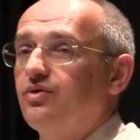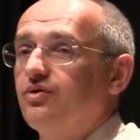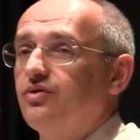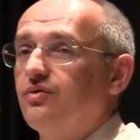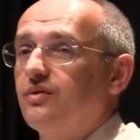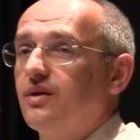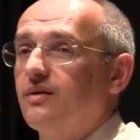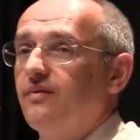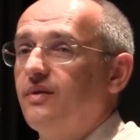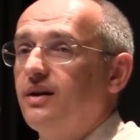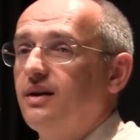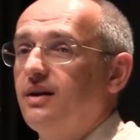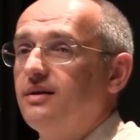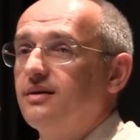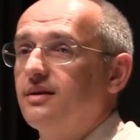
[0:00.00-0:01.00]
If
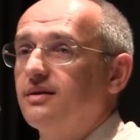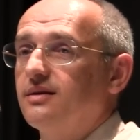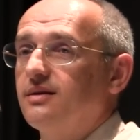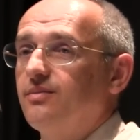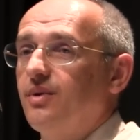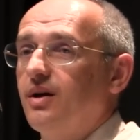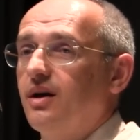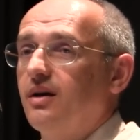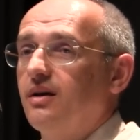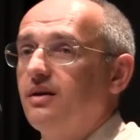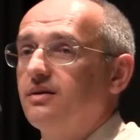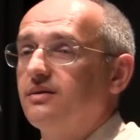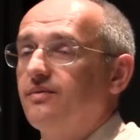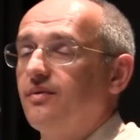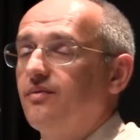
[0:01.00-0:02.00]
just for a
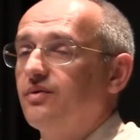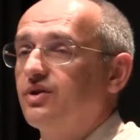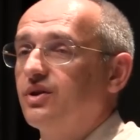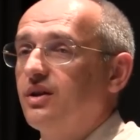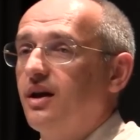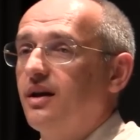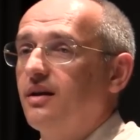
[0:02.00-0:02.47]
little bit